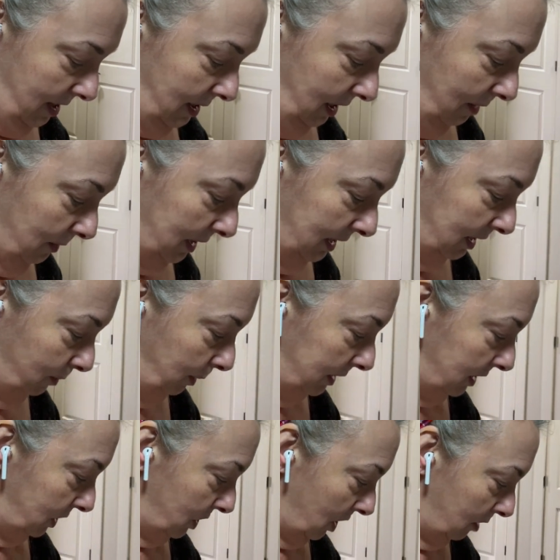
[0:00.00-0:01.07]
think I'm going to split
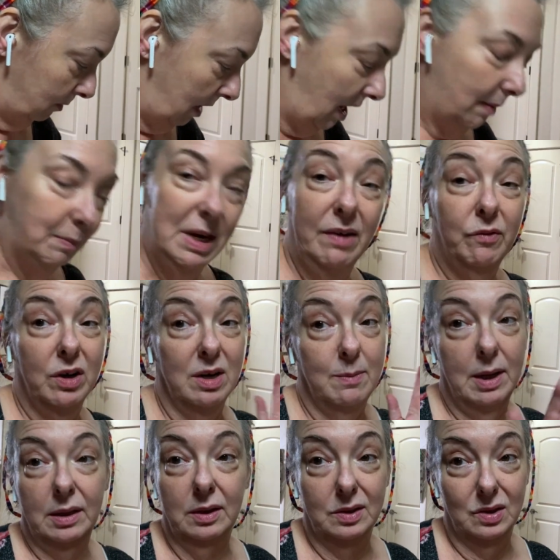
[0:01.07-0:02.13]
the yarn. I'm never going to
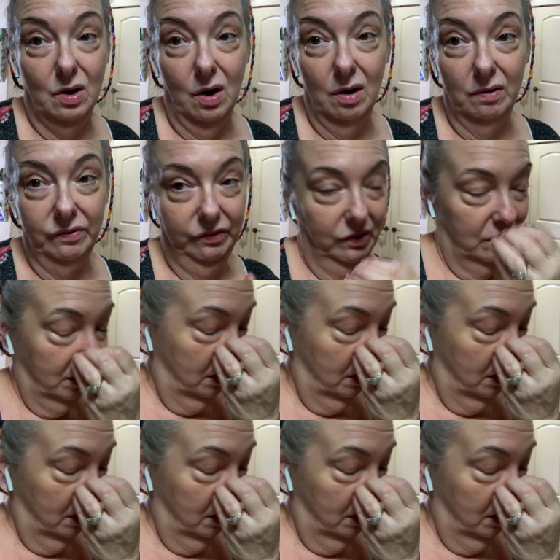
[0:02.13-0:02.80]
make the scarf.